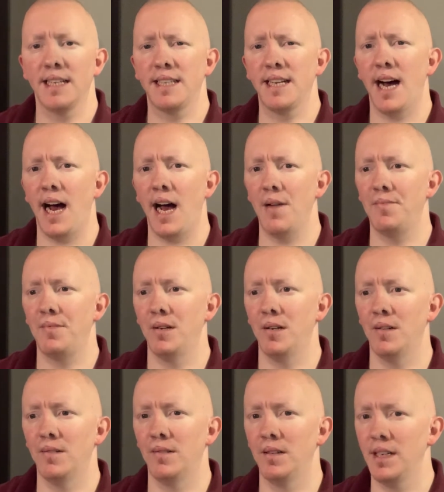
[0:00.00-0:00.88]
type
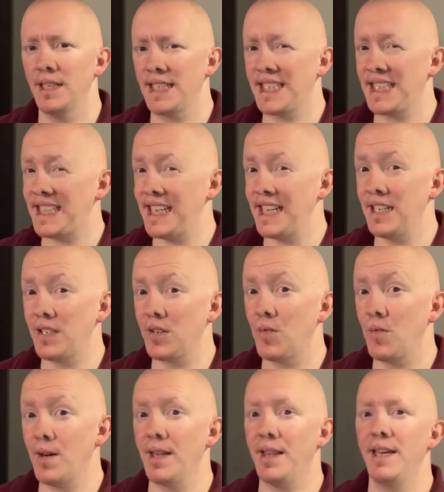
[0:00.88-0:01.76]
of scent
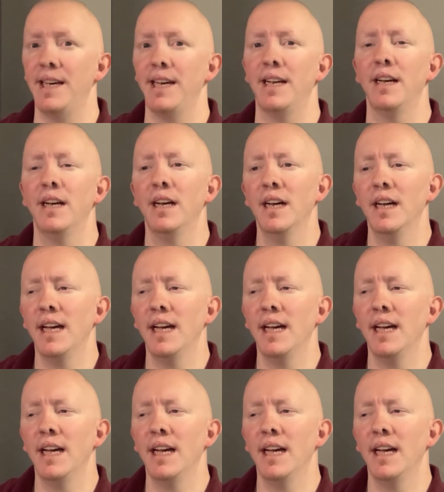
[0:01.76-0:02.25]
with it.